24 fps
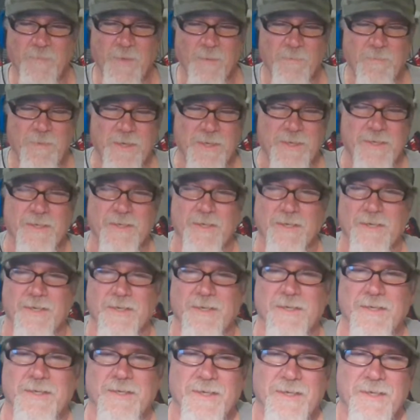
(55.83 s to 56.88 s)
But
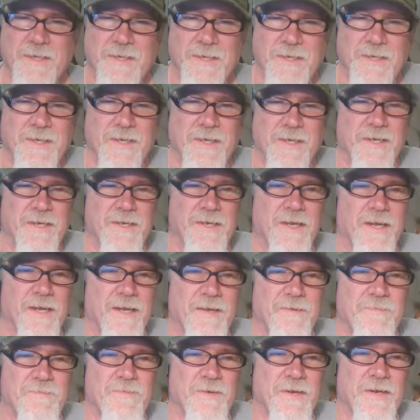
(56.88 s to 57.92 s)

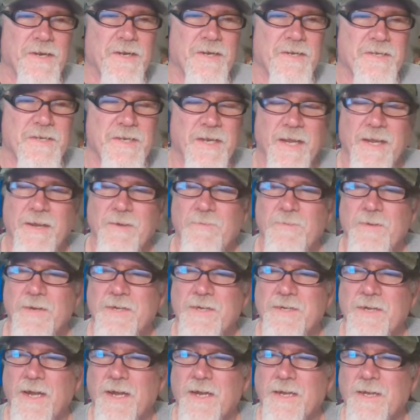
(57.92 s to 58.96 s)
no, I figured tonight we
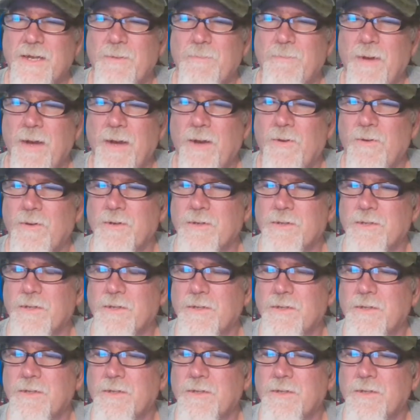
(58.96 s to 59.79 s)
talk about